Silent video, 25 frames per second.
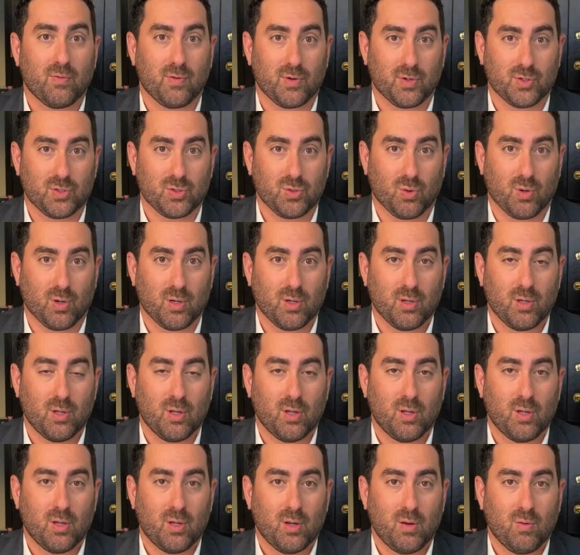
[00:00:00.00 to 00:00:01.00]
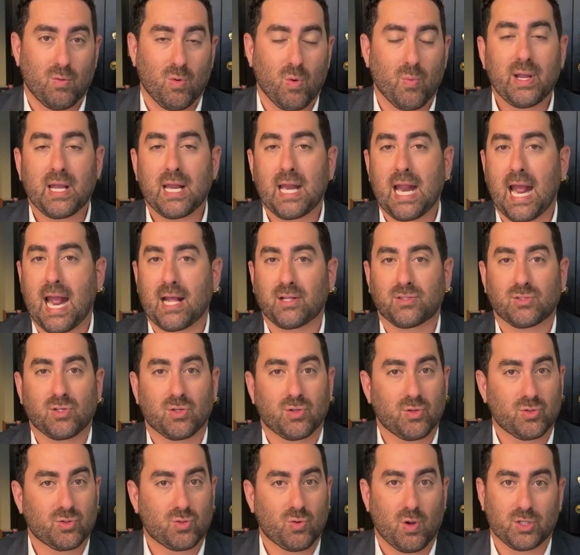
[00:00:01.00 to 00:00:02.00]
for short. We can answer
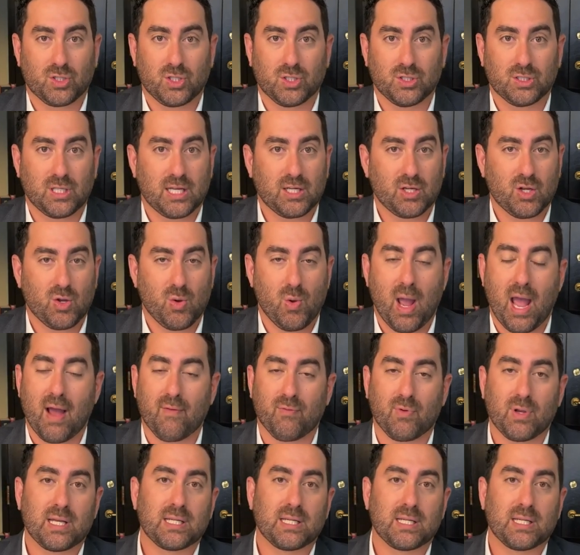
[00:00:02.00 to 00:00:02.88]
those questions that you have.